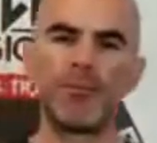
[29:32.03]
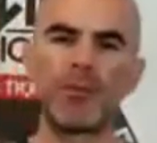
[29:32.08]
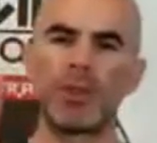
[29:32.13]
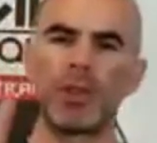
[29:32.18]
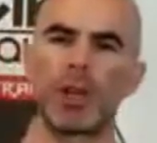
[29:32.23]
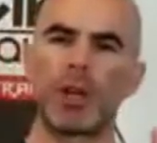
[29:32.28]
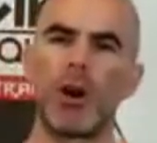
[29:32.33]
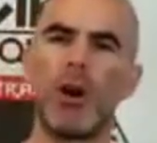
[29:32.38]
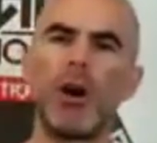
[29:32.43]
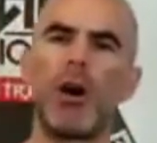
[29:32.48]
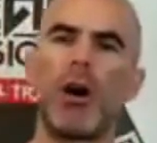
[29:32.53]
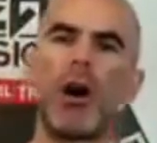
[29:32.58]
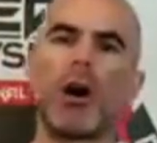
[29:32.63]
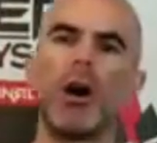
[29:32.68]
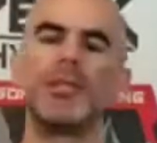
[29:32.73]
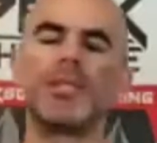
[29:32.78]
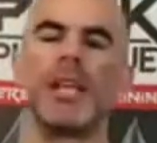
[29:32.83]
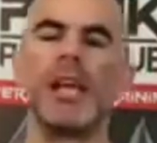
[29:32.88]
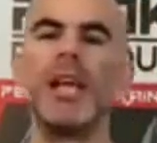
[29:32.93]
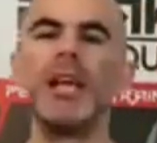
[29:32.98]
the
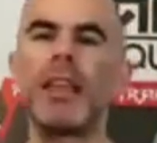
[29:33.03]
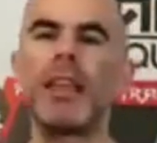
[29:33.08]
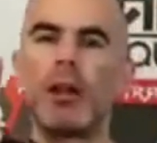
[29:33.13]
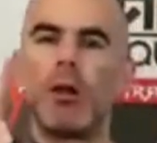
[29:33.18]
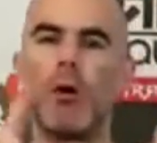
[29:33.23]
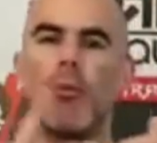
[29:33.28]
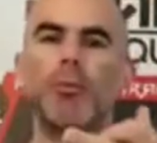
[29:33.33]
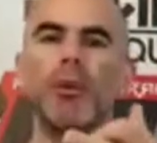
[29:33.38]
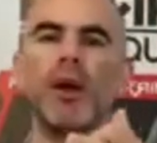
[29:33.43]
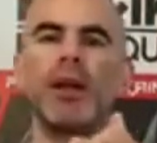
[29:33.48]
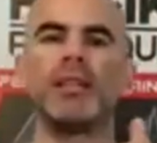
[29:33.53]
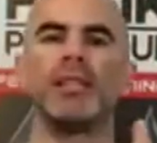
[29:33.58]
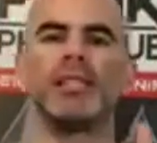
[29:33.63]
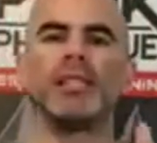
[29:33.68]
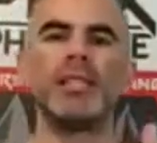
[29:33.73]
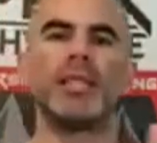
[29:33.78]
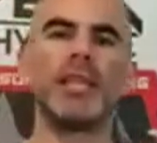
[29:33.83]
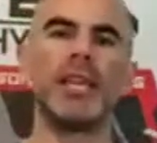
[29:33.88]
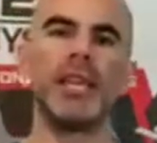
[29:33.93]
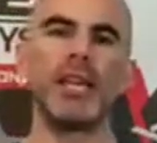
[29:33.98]
carbs, that whole pregnancy
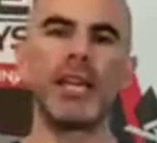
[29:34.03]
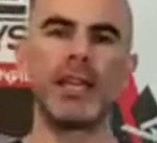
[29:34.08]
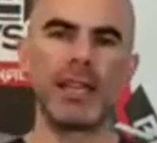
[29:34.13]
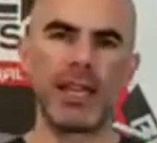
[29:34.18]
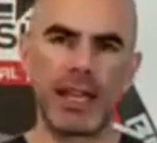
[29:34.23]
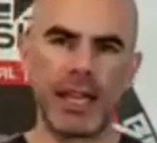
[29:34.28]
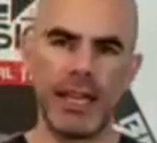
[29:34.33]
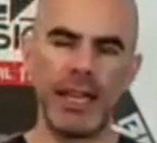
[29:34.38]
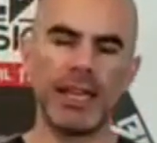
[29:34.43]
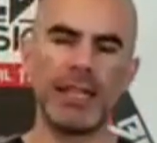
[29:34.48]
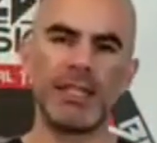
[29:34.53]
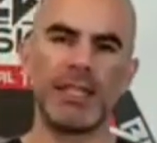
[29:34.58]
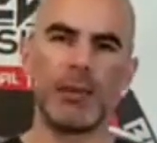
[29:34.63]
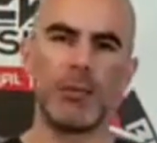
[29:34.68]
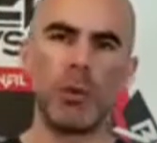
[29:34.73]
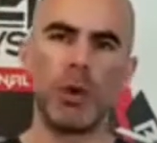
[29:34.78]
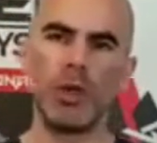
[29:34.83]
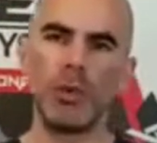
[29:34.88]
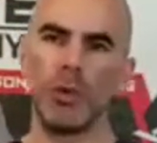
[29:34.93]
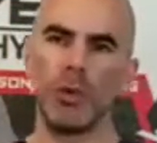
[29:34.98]
thing and the kids and
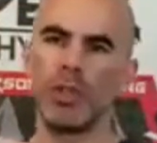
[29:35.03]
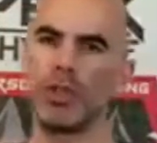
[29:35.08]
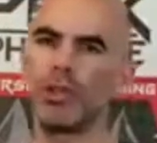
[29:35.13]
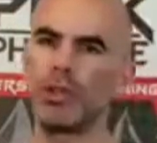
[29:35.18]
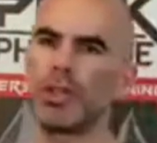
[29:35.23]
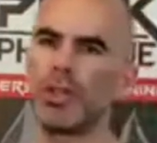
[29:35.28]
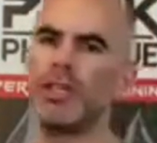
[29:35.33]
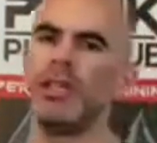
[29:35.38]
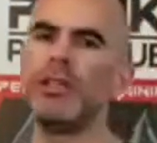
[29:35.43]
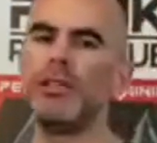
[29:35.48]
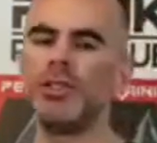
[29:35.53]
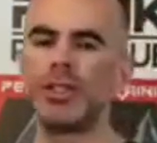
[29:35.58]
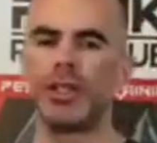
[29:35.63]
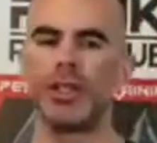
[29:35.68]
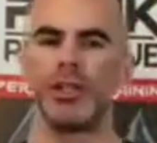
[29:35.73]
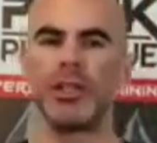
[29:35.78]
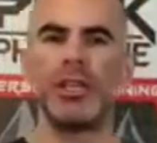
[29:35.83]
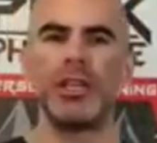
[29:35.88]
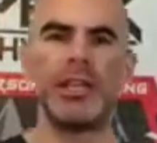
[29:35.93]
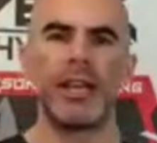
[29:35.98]
what, what you should eat and
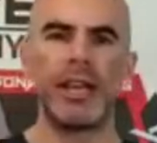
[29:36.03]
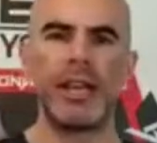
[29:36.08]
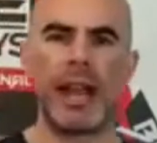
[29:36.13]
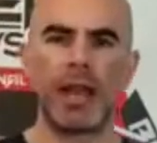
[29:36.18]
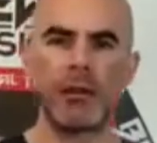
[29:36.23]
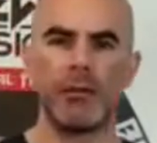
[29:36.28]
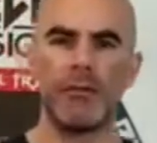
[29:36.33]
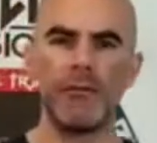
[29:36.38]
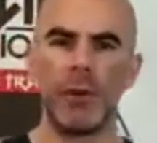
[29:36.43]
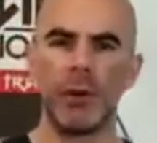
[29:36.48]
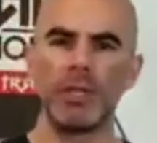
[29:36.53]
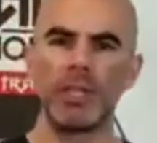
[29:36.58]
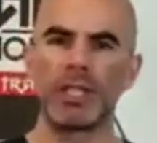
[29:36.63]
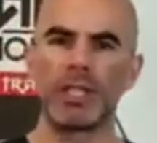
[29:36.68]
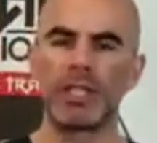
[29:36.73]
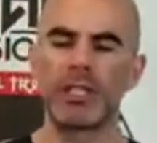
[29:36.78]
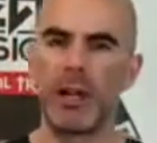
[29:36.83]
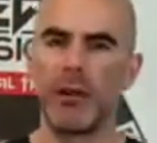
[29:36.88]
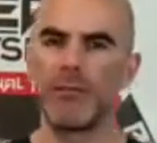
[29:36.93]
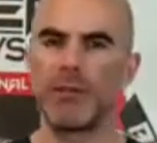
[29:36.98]
shouldn't eat and how to avoid the
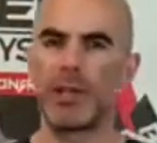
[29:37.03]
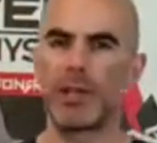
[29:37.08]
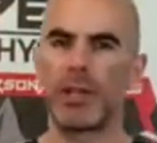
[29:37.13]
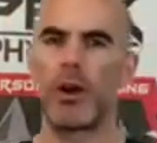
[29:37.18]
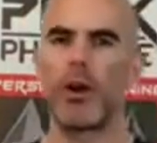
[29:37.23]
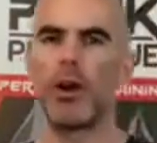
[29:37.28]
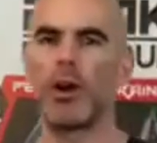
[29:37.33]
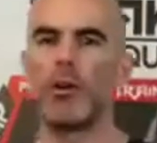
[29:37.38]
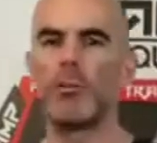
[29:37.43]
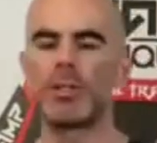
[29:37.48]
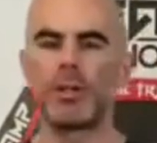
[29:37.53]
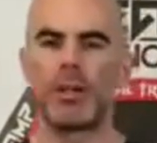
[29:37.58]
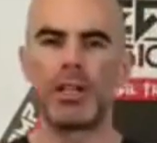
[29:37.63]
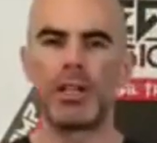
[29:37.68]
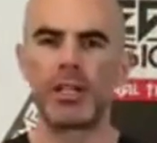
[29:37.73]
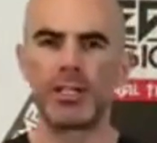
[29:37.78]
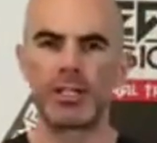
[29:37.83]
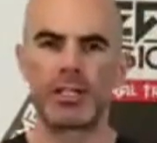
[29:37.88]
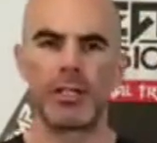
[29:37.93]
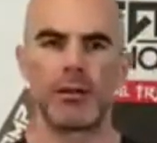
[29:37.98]
stuff and carbs and all that
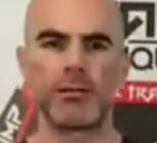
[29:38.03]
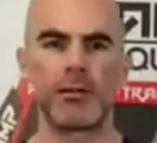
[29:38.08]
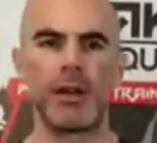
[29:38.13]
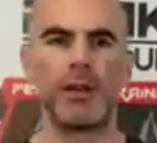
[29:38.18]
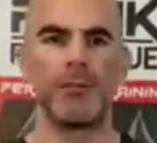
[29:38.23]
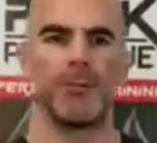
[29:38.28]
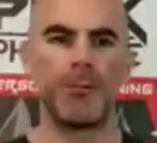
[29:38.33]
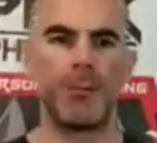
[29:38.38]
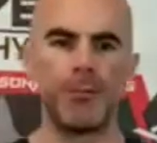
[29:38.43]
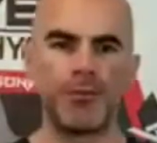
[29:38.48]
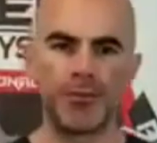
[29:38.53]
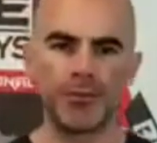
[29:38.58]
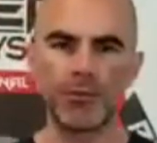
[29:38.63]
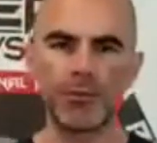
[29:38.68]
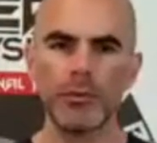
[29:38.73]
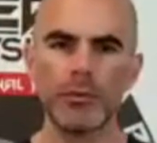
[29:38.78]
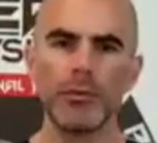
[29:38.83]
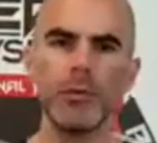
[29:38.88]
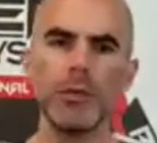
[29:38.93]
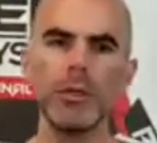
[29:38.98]
other stuff, right?
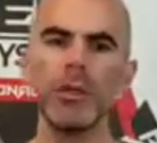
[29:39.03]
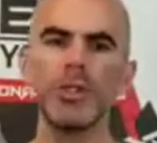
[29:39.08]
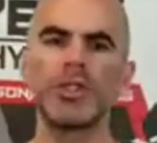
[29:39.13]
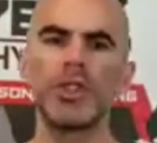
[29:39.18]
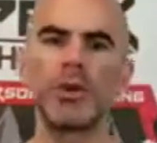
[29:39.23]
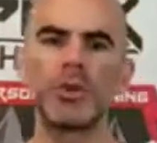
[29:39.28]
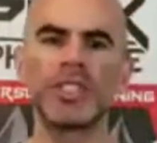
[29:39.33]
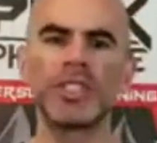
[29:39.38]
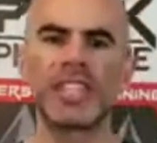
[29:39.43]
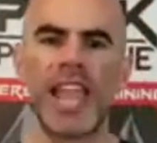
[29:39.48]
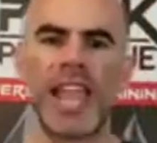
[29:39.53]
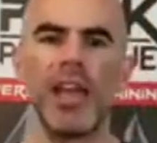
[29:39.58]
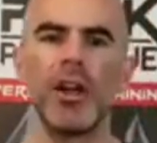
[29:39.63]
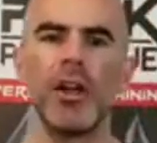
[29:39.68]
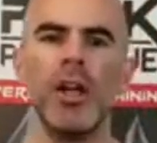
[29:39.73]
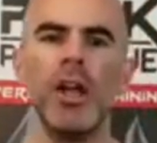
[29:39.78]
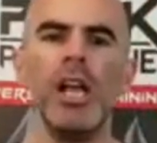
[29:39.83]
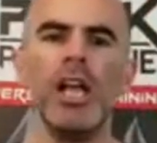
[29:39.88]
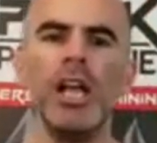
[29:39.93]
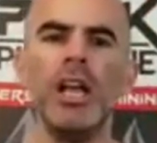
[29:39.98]
So scale.
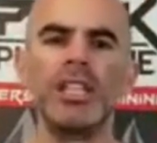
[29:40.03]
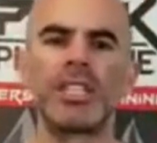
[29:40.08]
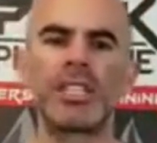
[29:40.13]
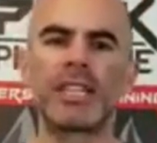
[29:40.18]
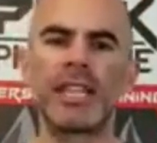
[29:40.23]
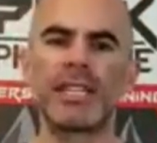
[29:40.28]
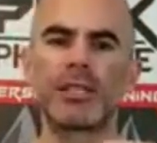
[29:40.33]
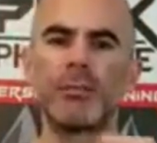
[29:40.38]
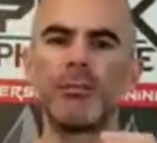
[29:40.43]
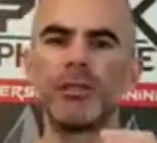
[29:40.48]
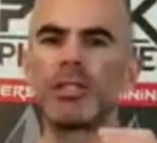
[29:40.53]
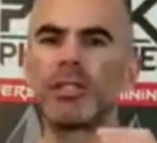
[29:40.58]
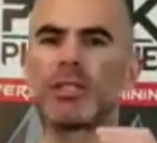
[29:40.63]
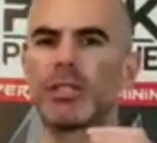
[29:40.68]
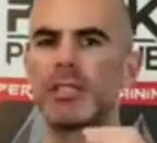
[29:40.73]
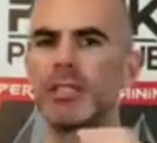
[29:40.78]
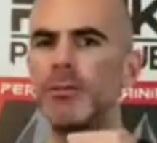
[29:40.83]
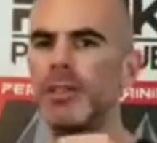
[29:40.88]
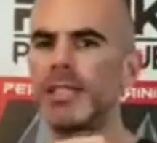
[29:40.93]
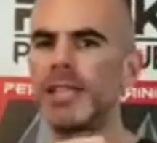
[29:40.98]
Someone,
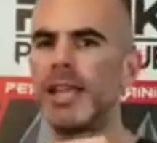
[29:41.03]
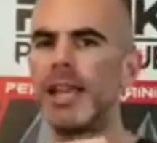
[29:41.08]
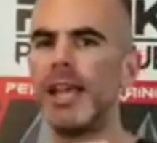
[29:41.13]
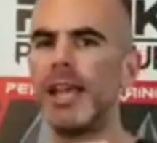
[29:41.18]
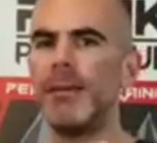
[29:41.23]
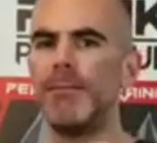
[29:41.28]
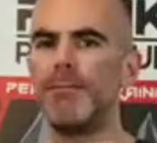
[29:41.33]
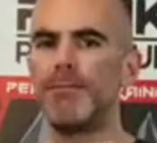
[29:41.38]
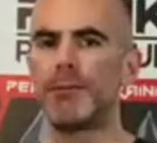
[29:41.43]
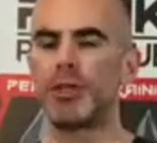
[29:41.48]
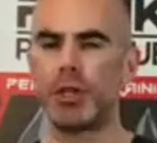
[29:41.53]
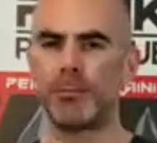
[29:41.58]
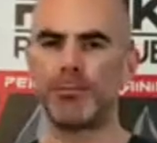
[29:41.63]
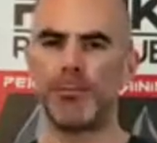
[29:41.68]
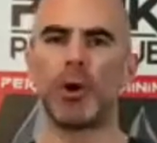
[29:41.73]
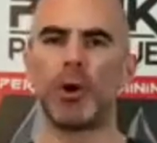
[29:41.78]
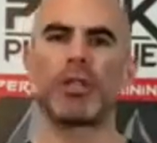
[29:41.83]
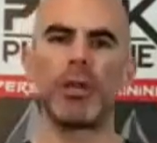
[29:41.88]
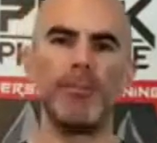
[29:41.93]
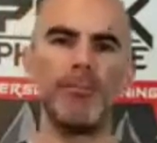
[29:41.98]
someone today just
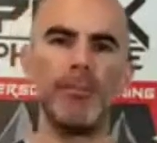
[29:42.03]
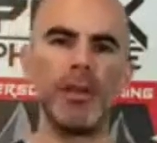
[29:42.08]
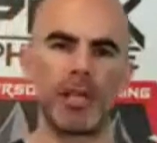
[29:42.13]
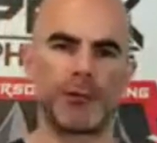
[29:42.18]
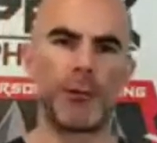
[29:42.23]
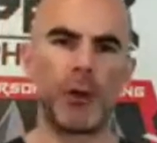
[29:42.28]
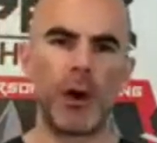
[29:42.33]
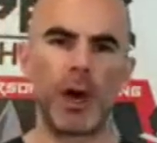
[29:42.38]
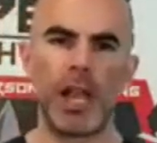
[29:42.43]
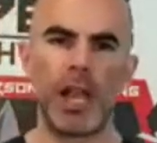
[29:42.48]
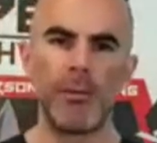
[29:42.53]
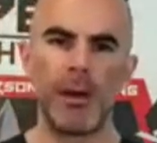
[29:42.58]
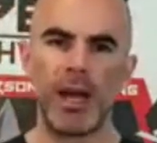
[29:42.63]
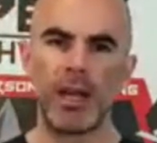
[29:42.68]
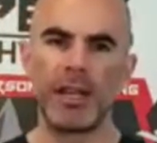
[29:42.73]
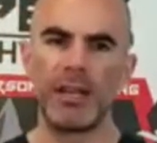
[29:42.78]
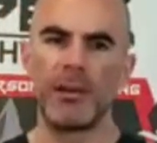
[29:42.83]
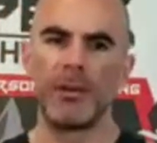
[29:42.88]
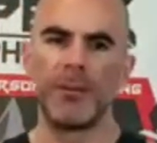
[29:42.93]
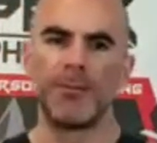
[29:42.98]
posted minutes before I came on
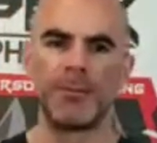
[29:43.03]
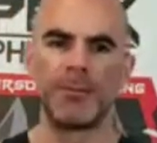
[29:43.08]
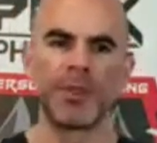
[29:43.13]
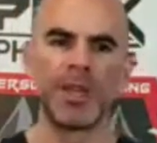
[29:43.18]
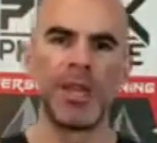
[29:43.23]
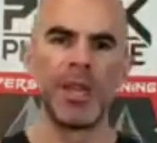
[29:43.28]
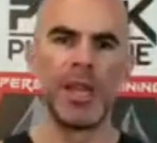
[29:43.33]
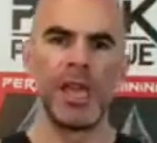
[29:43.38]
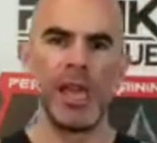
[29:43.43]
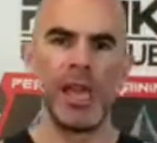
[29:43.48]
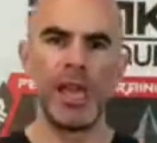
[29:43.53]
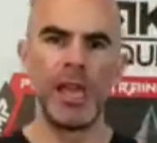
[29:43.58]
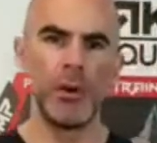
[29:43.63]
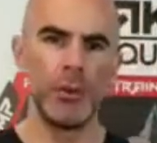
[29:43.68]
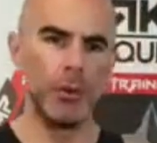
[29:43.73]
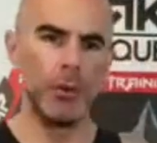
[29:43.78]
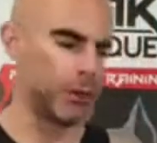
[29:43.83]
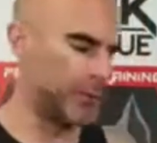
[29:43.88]
here. It was